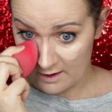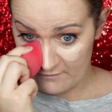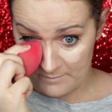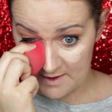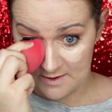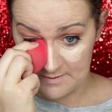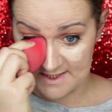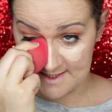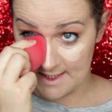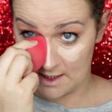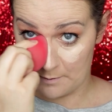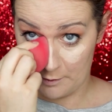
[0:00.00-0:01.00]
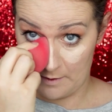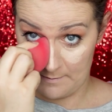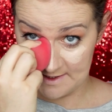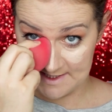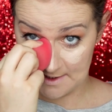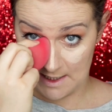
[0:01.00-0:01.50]
I've made the mistake of putting
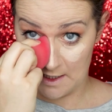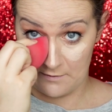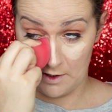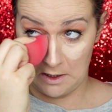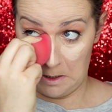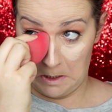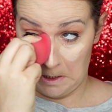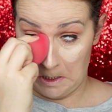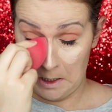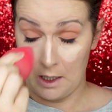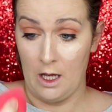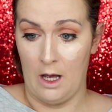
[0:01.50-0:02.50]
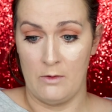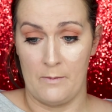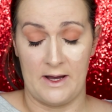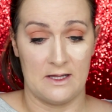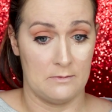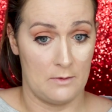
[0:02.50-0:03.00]
mascara
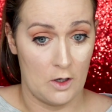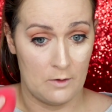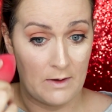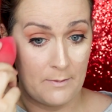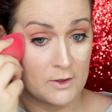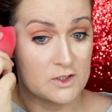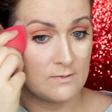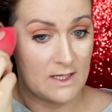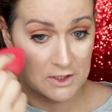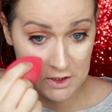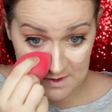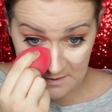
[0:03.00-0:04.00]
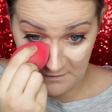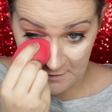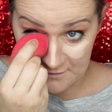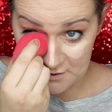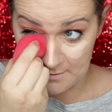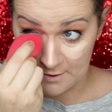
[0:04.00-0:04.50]
on my bottom lashes before
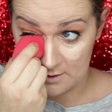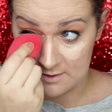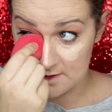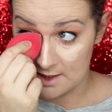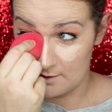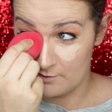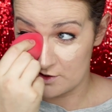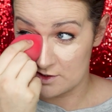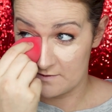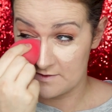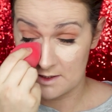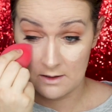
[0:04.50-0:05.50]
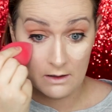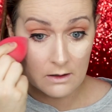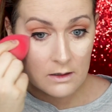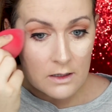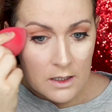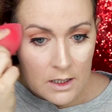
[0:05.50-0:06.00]
I've done my concealer, which is obviously not
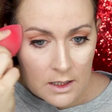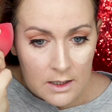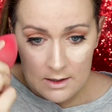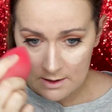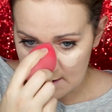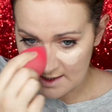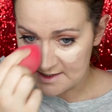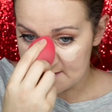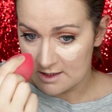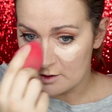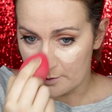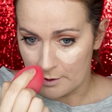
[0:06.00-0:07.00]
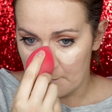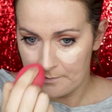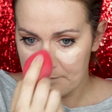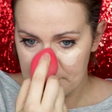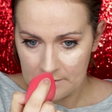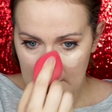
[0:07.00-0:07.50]
ideal, but
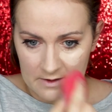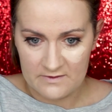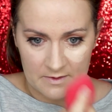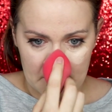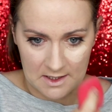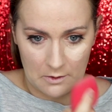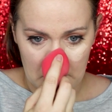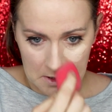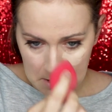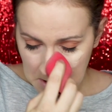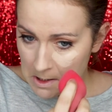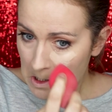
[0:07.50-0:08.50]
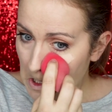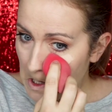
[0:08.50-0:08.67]
I have to make it work.